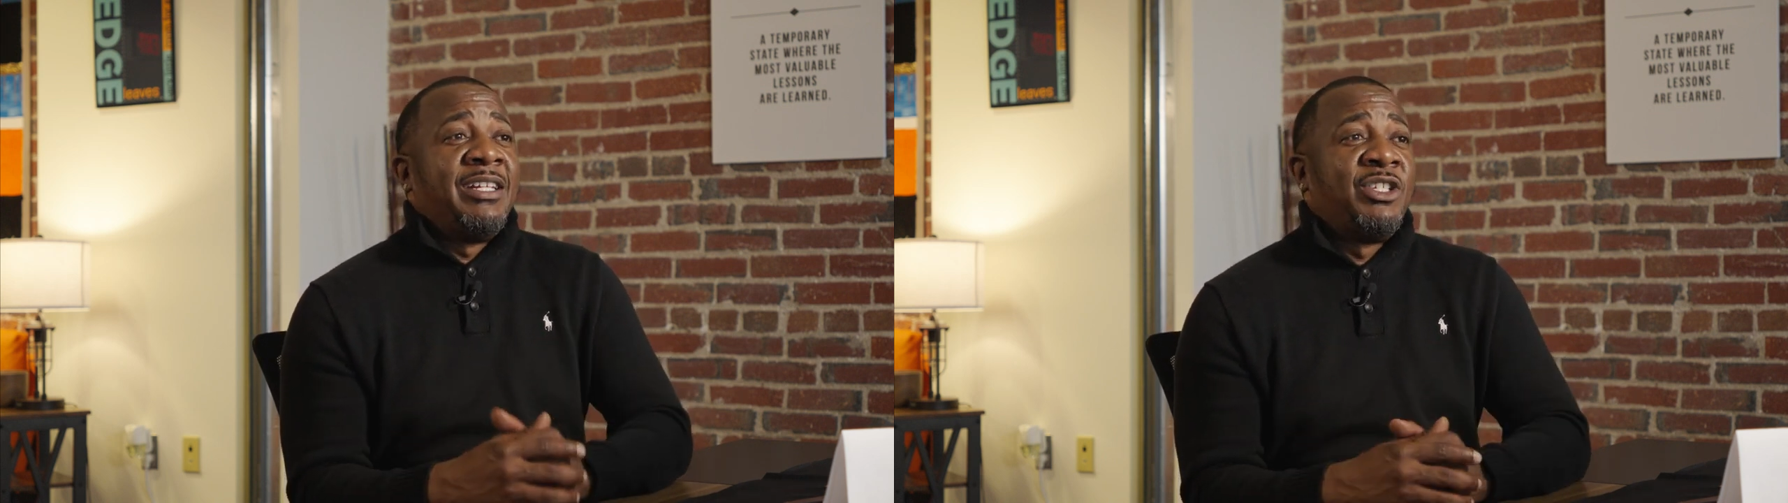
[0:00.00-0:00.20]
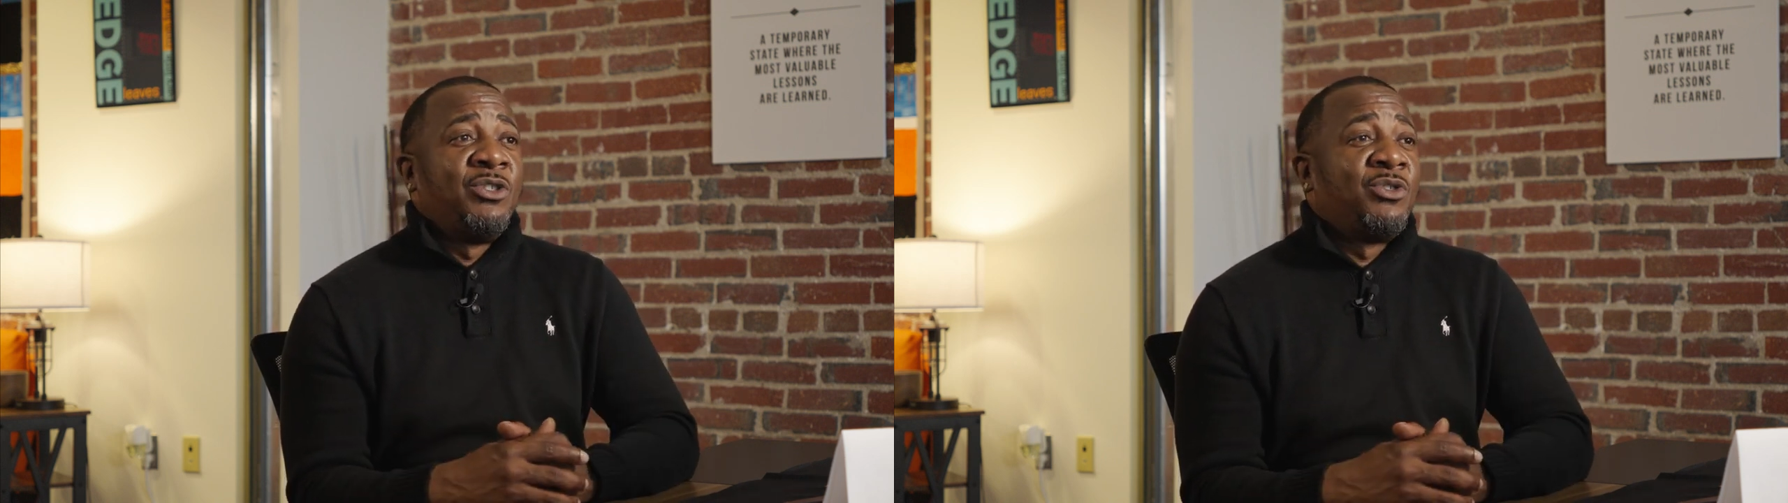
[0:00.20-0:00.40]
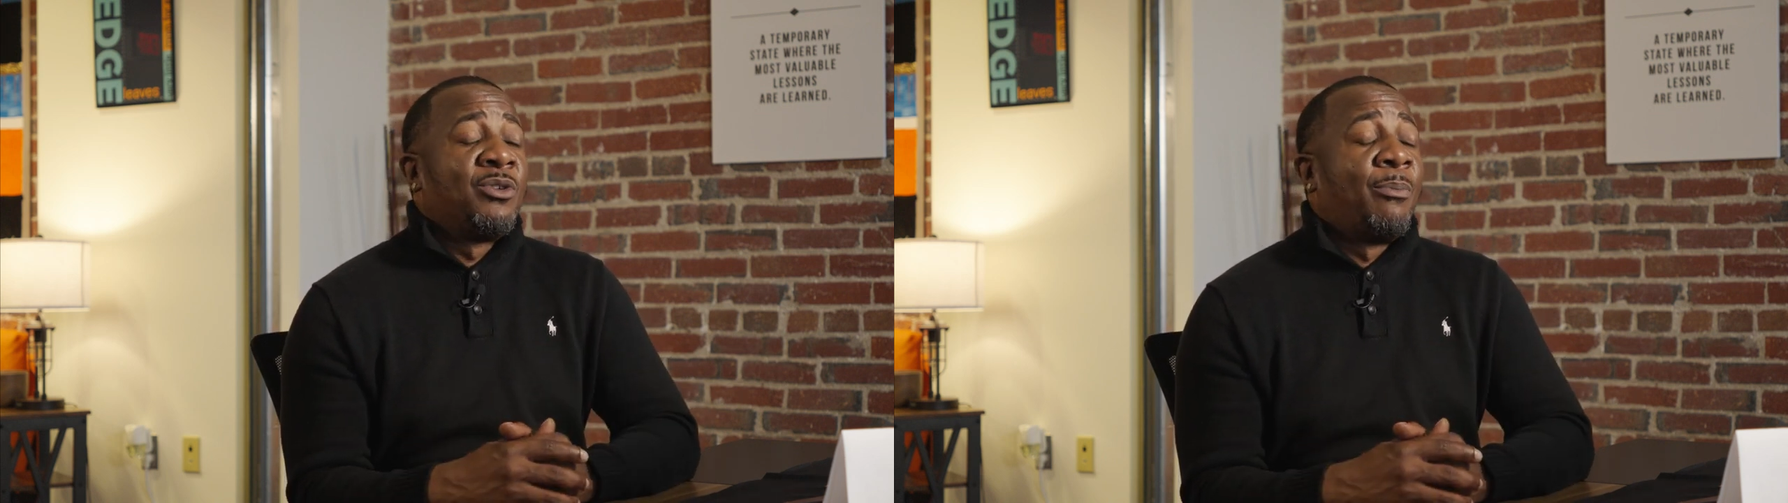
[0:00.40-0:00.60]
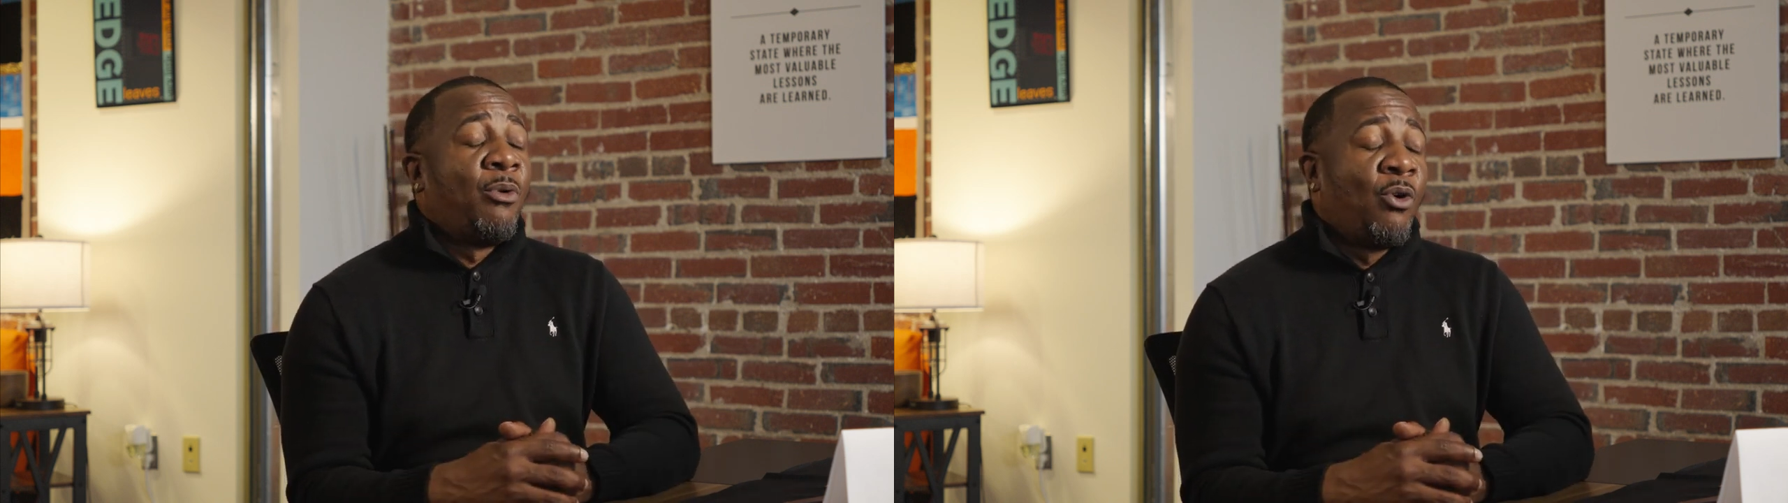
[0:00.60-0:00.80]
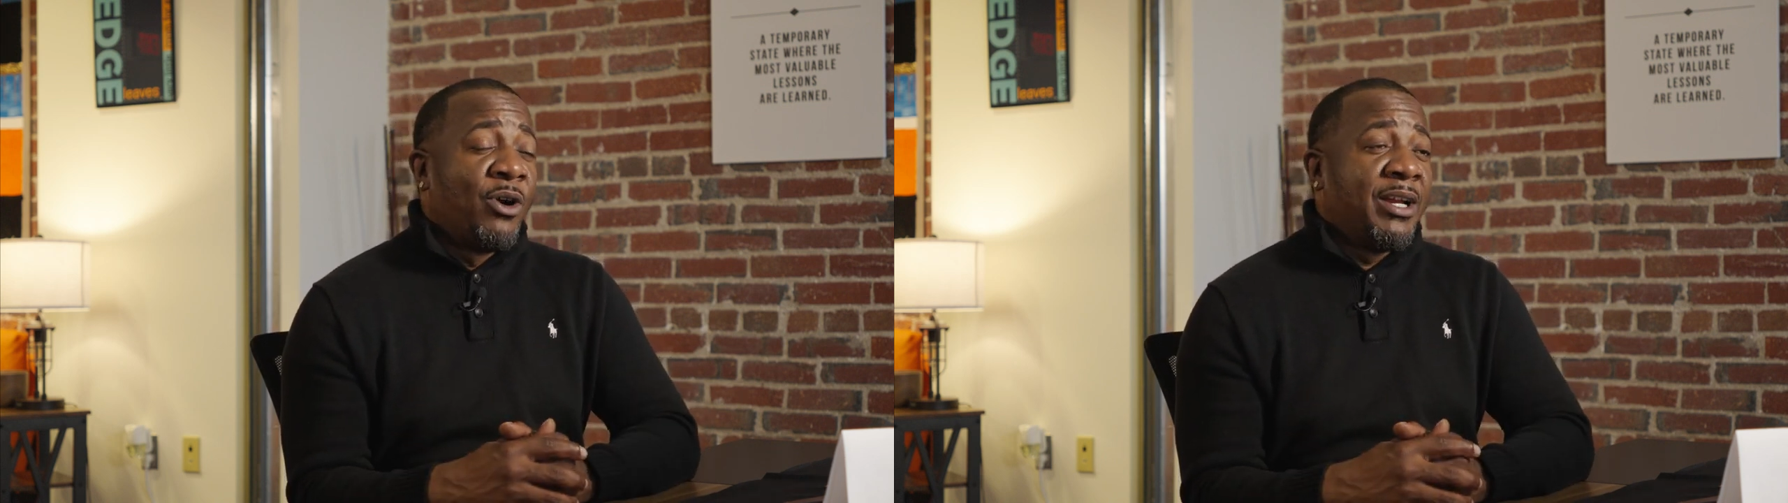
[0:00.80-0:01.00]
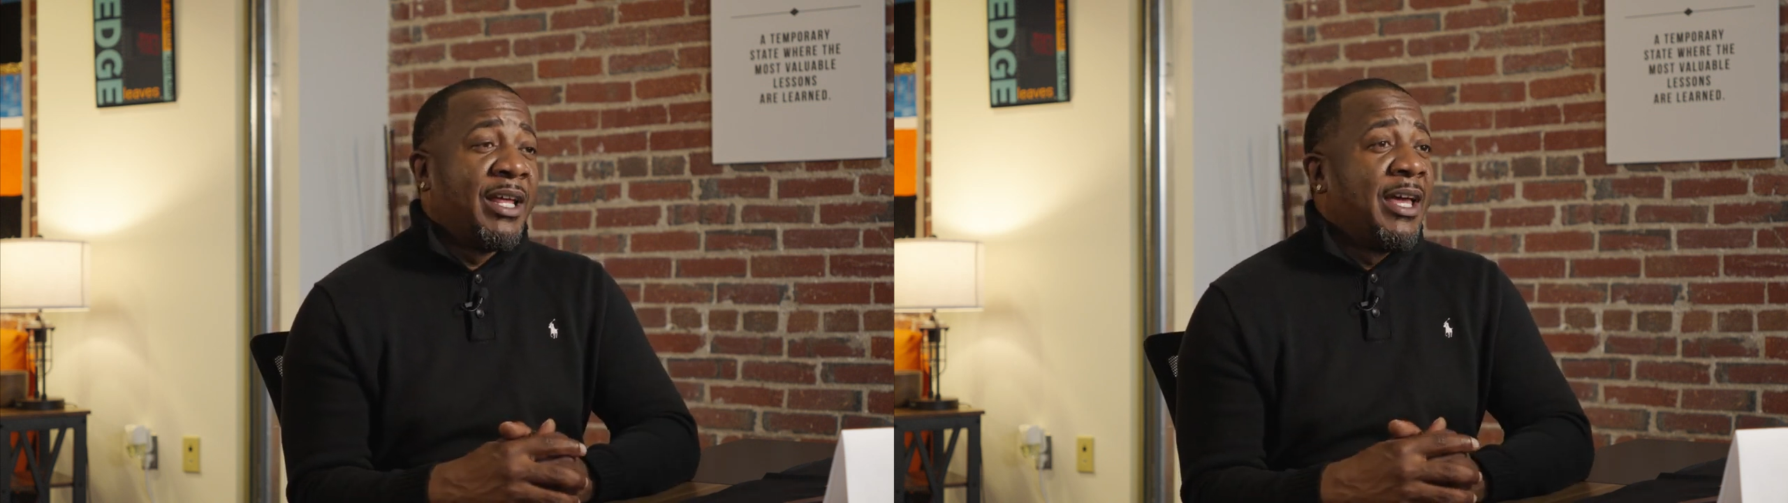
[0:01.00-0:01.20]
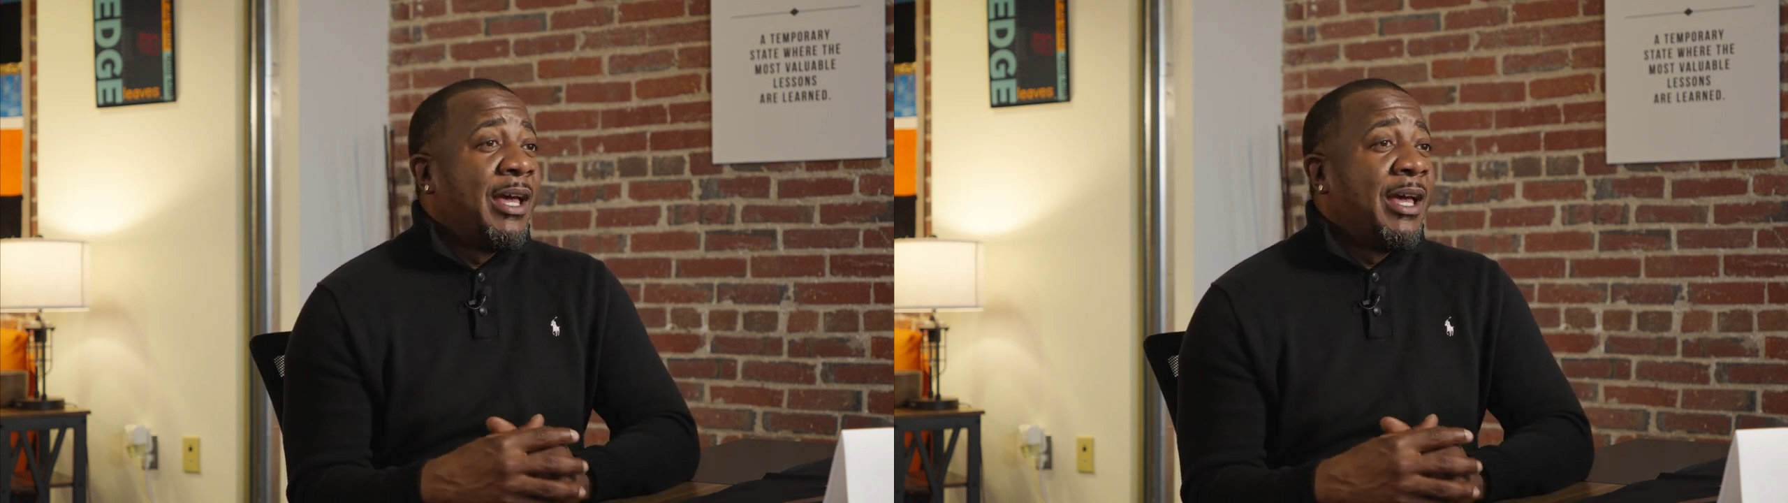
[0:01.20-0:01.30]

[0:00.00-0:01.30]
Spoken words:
to support